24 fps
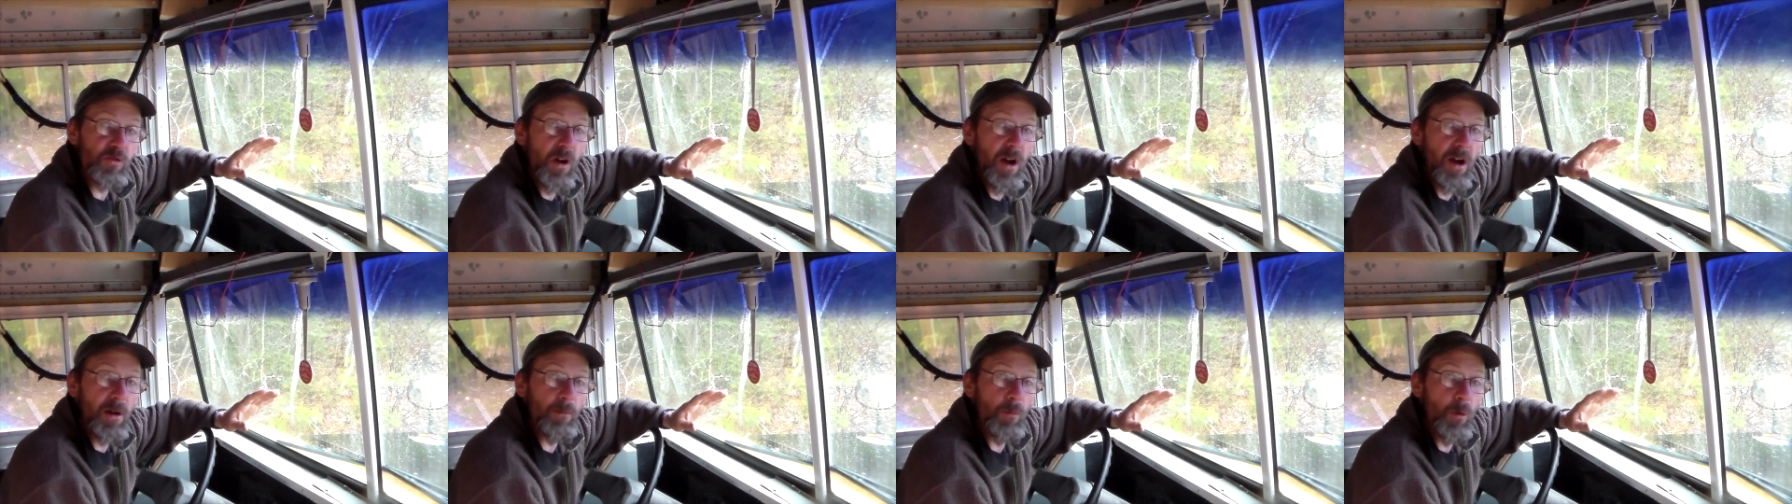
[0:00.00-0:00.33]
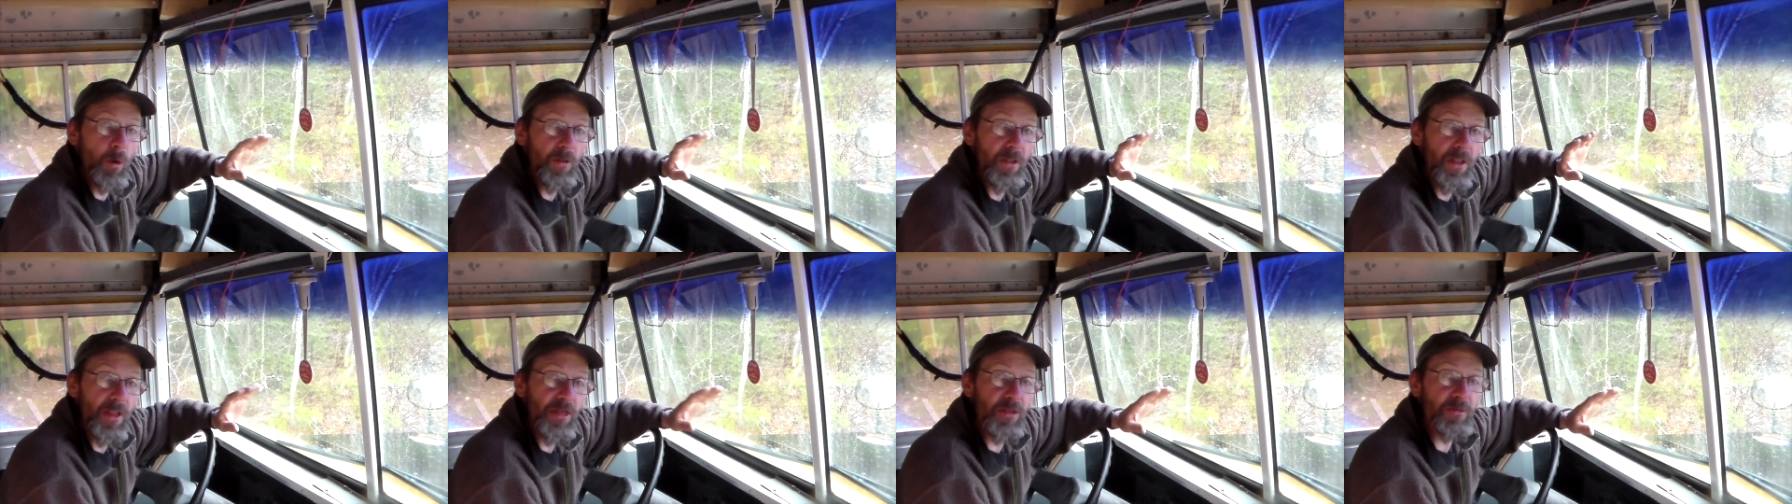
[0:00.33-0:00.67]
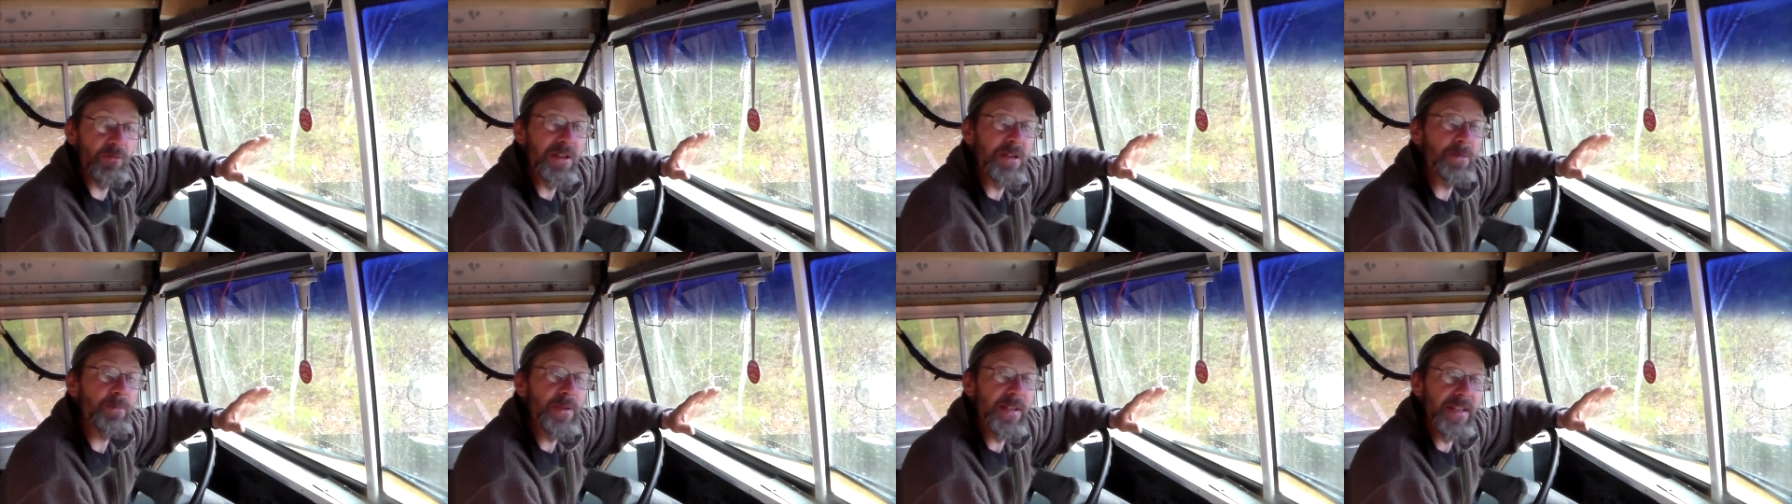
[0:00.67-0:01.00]
drop more than
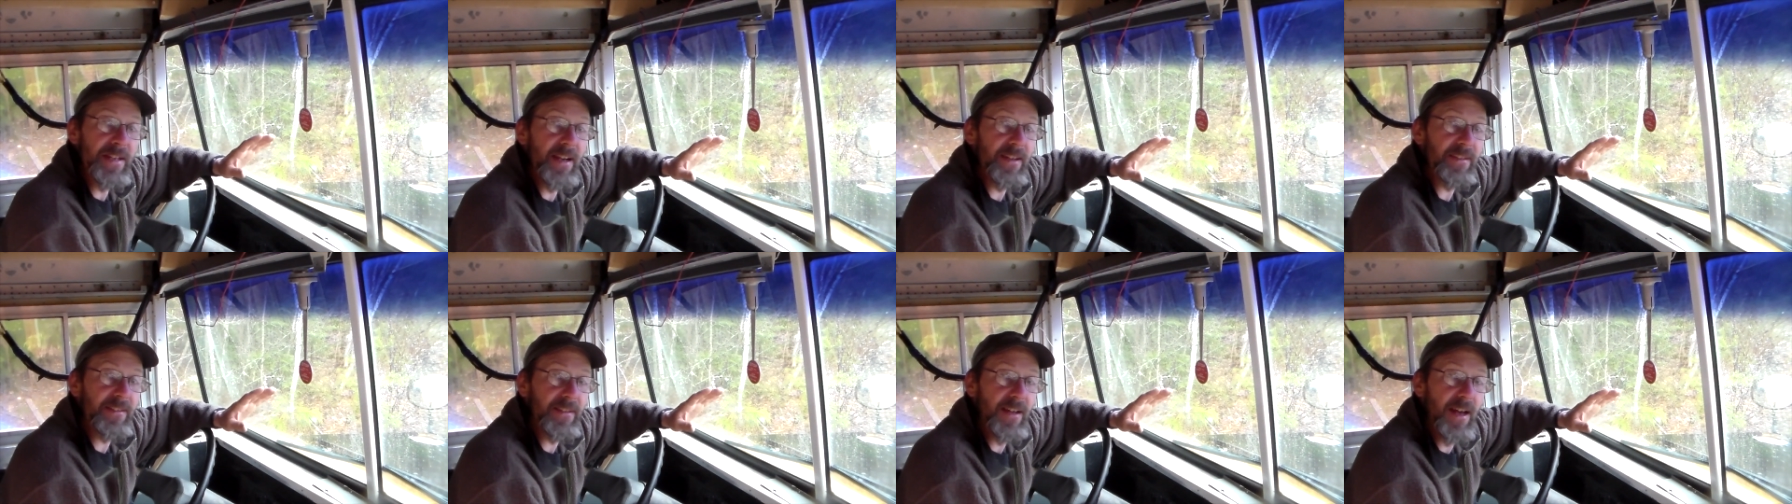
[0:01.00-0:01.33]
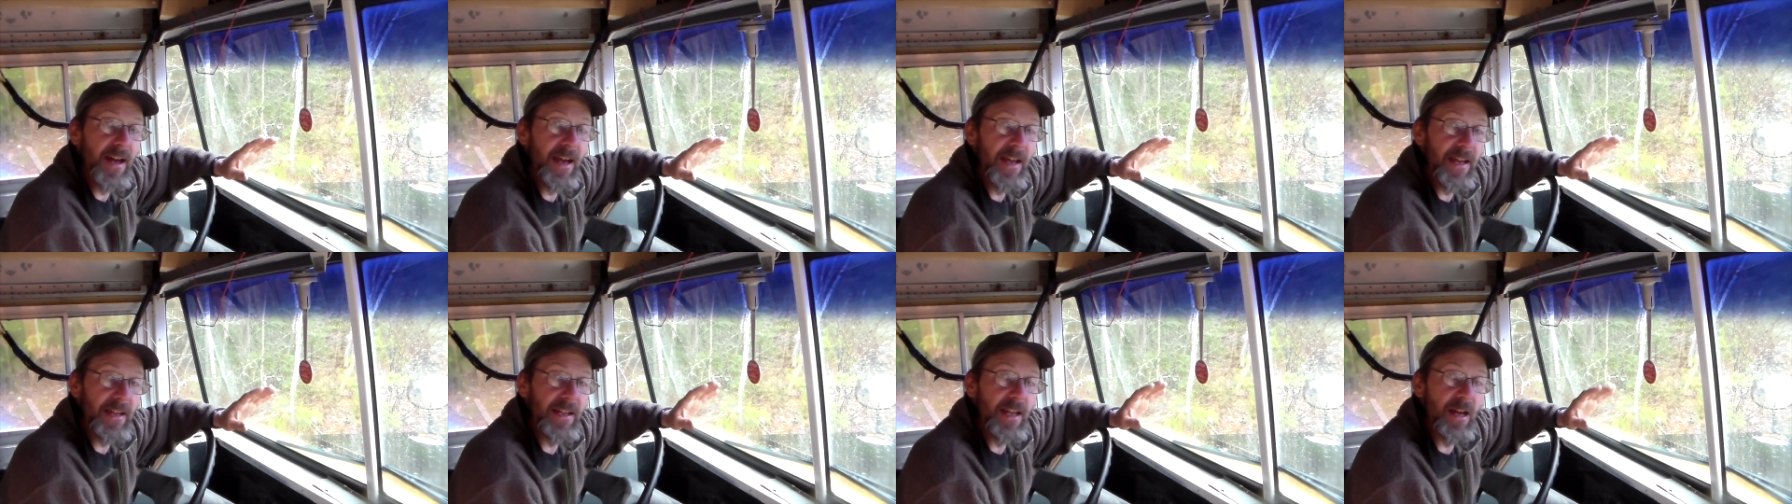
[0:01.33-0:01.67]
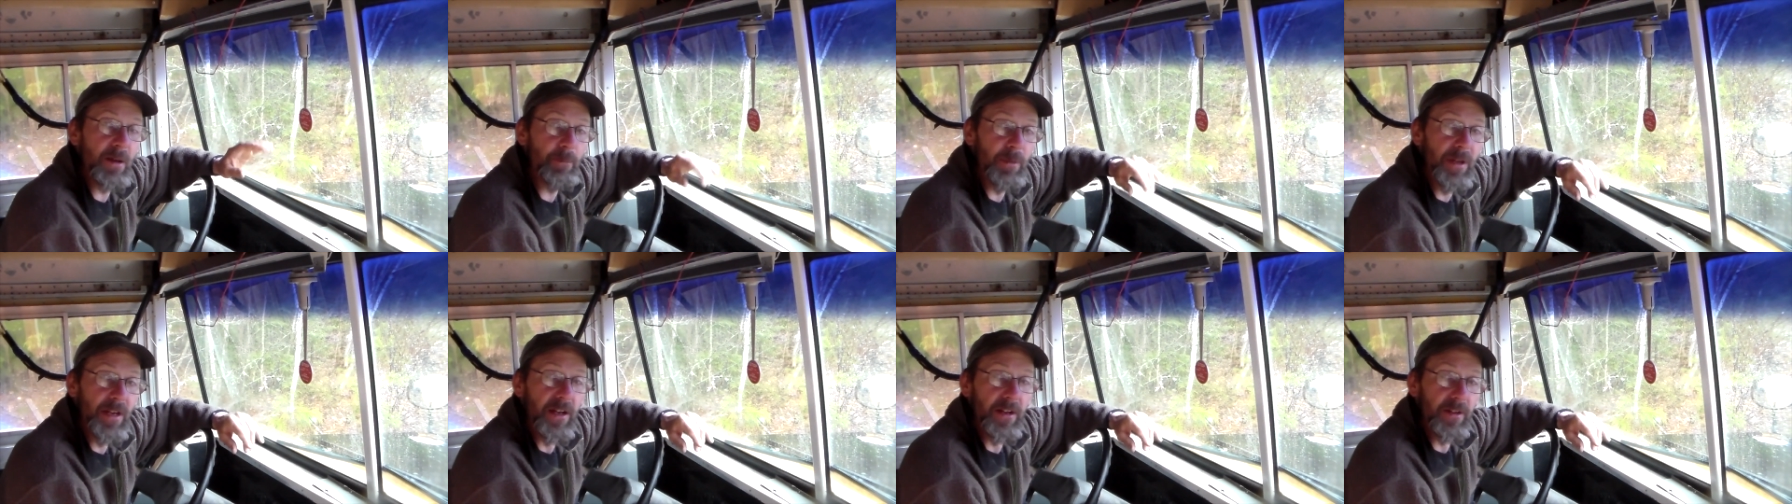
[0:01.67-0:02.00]
3 psi in
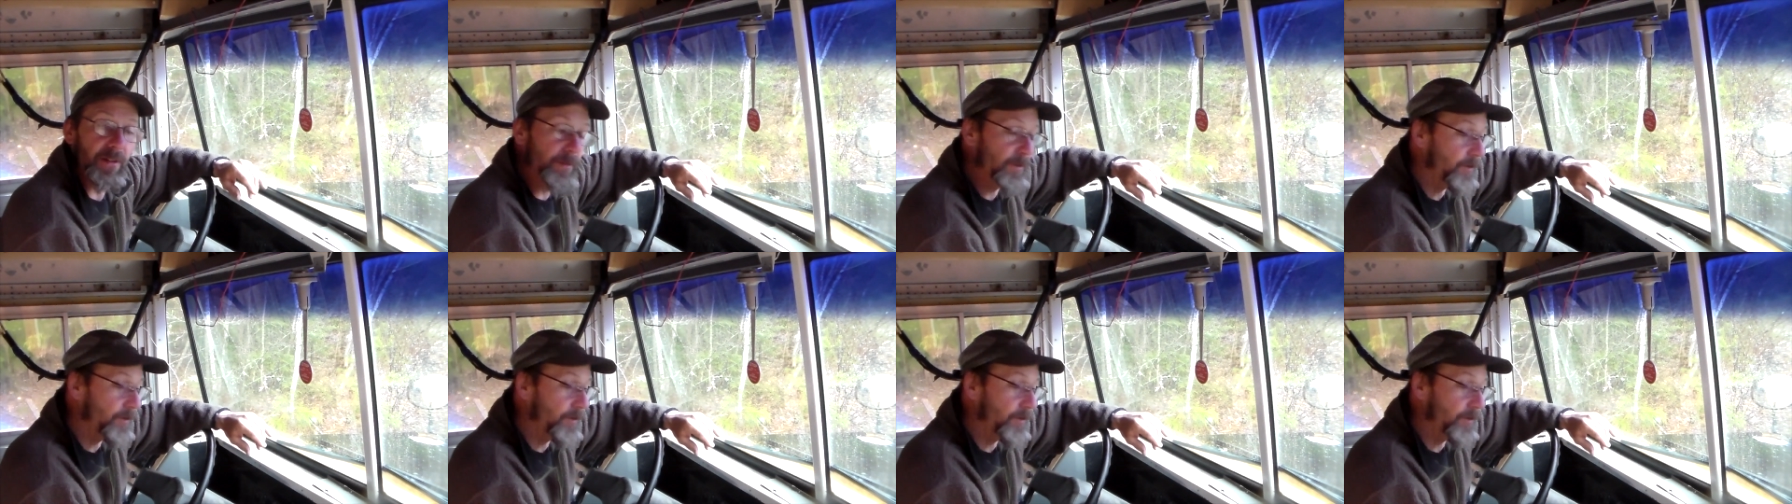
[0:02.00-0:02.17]
that minute.